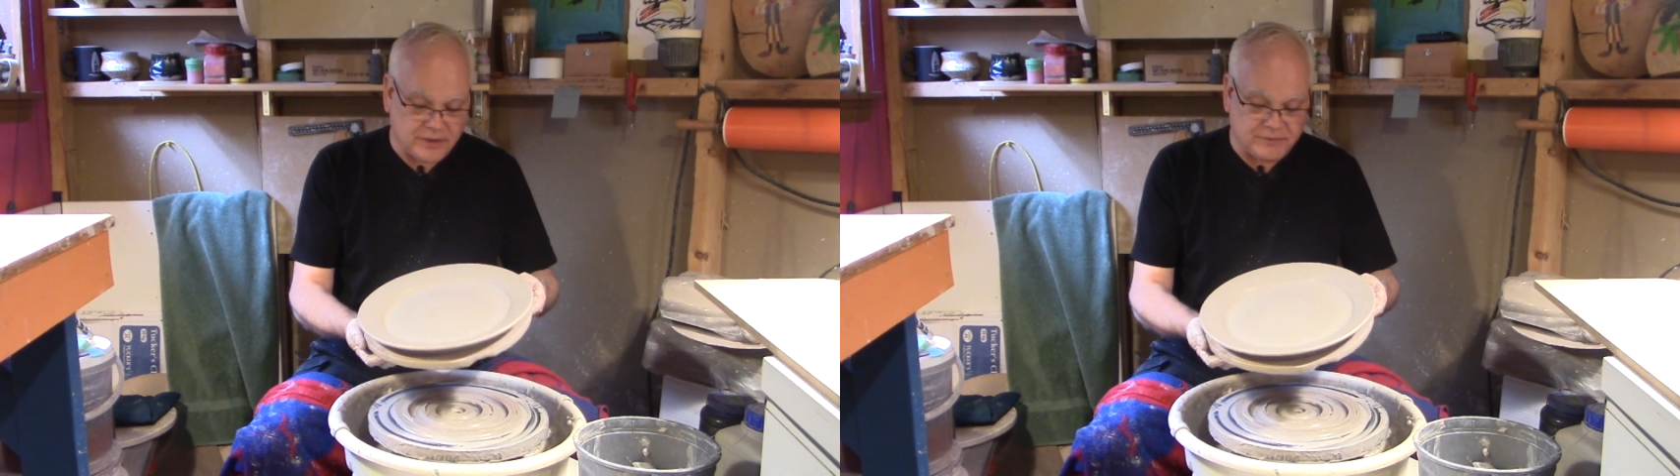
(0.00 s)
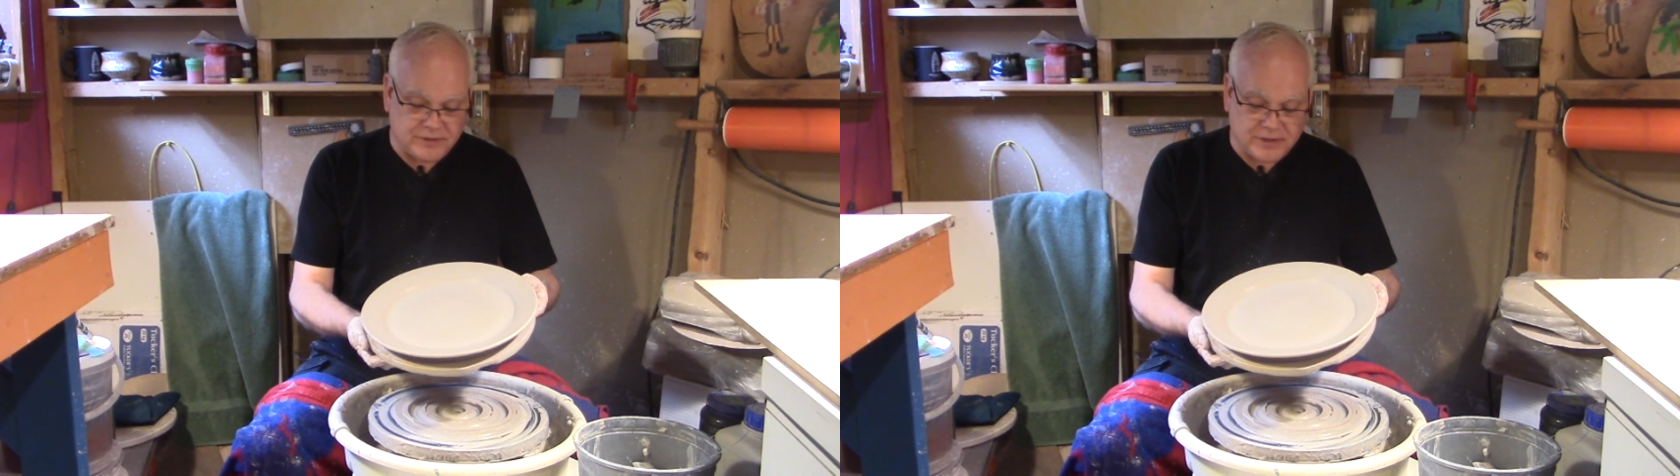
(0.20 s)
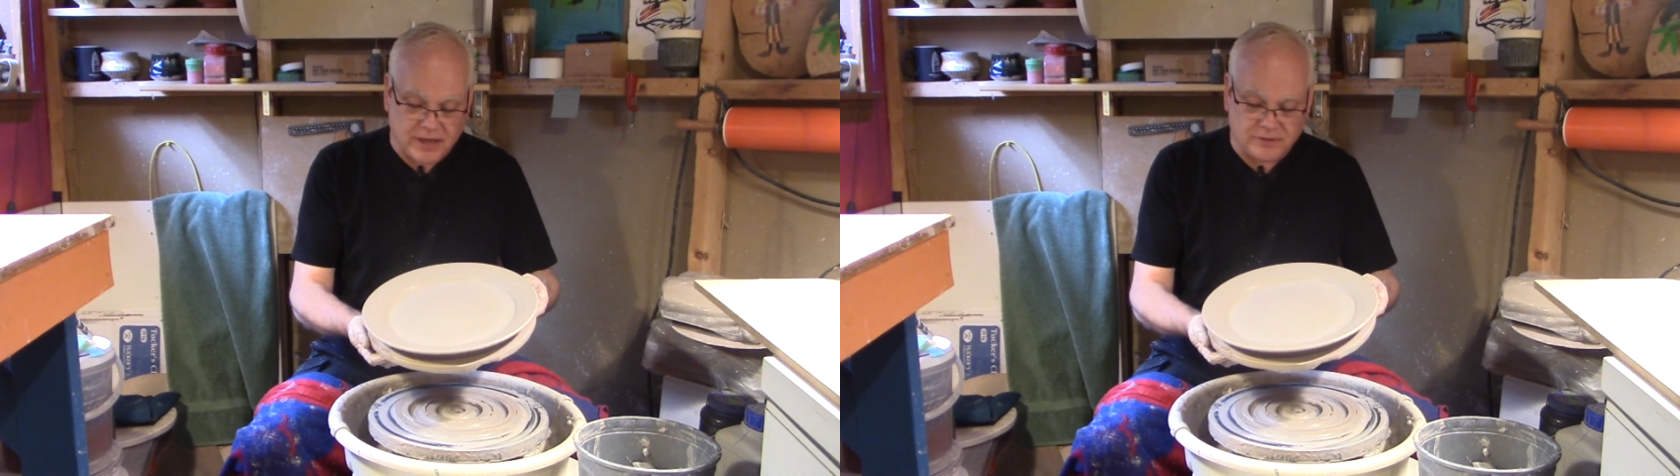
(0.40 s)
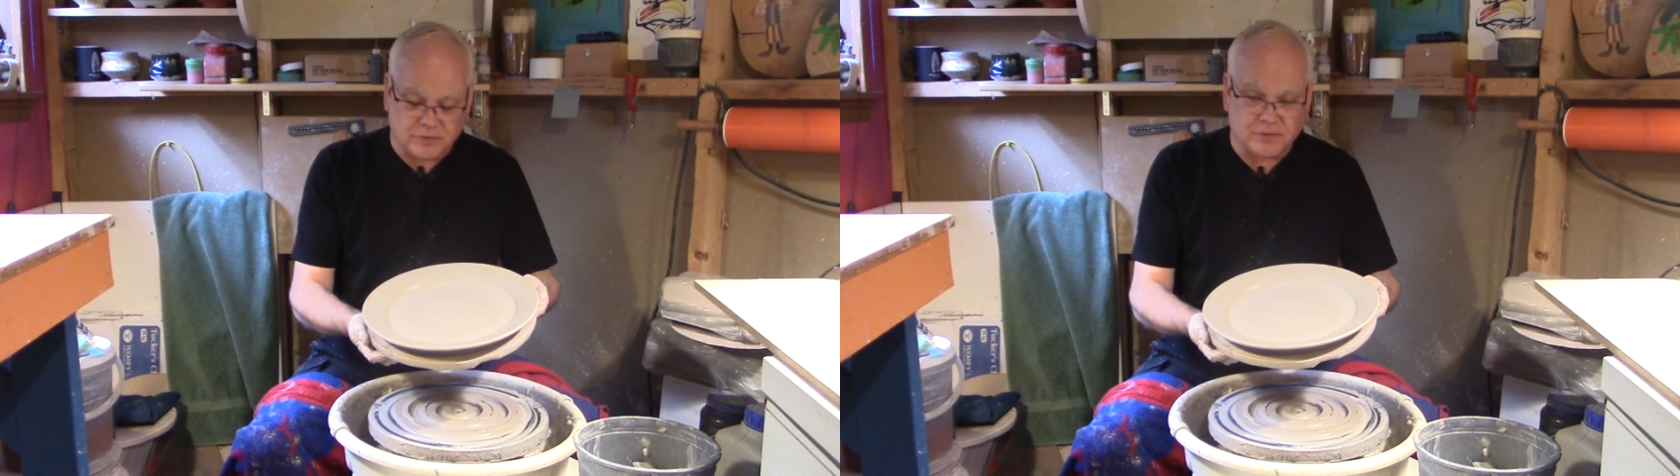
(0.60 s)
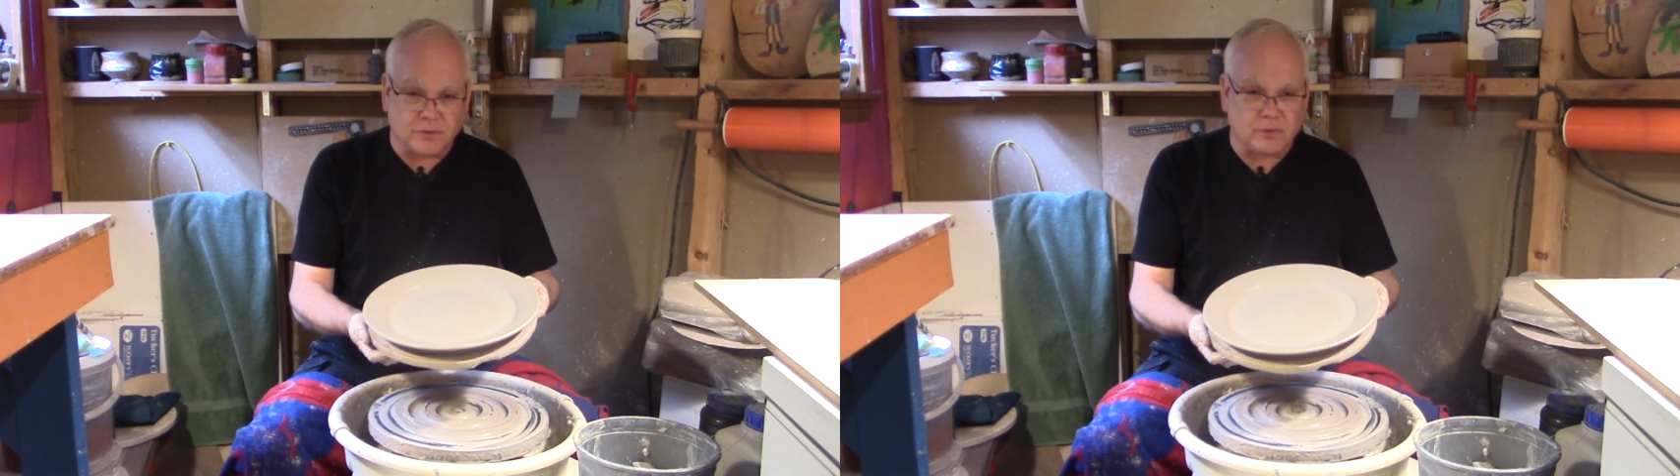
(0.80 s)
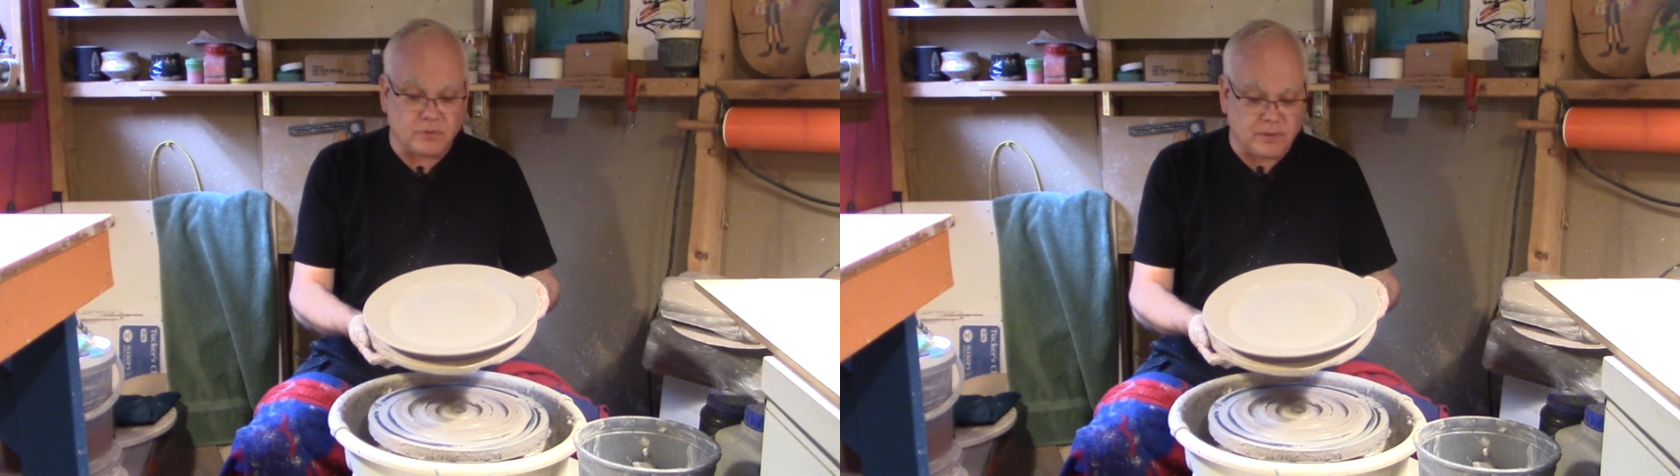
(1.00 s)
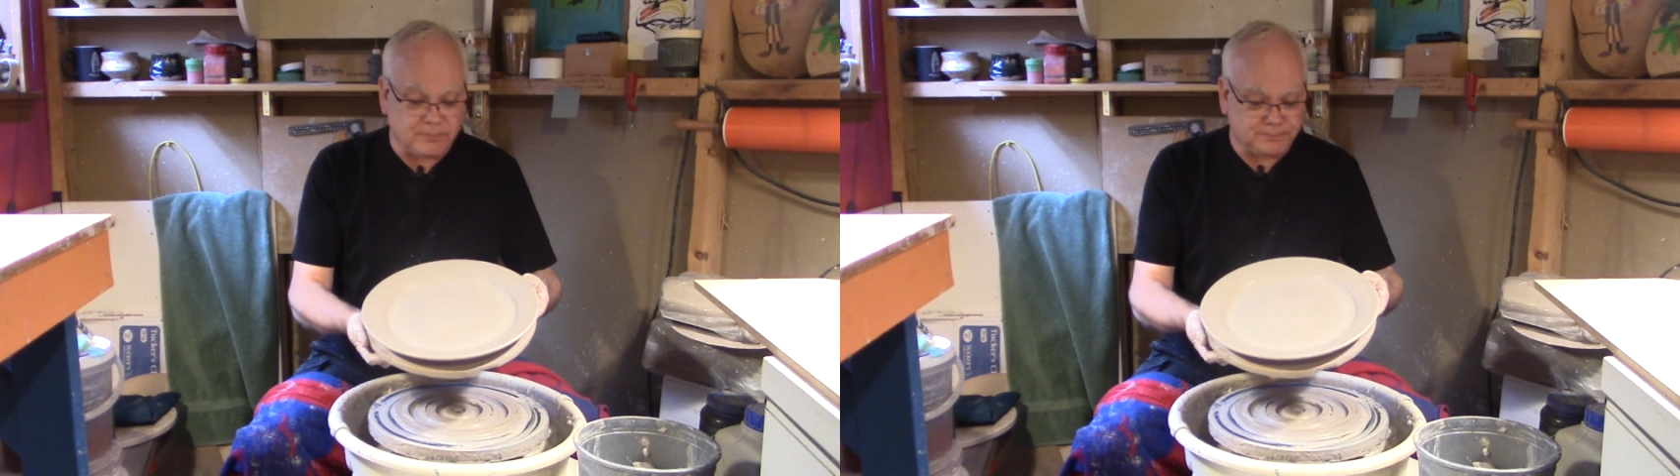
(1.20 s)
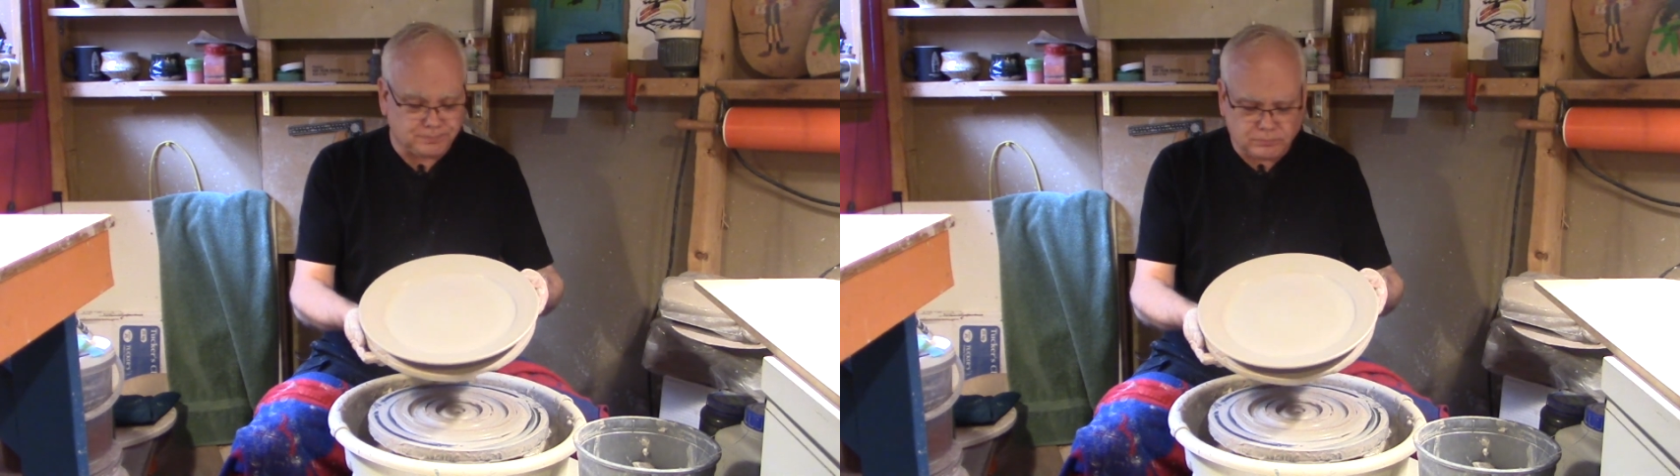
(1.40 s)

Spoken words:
kind of disastrous for the rim.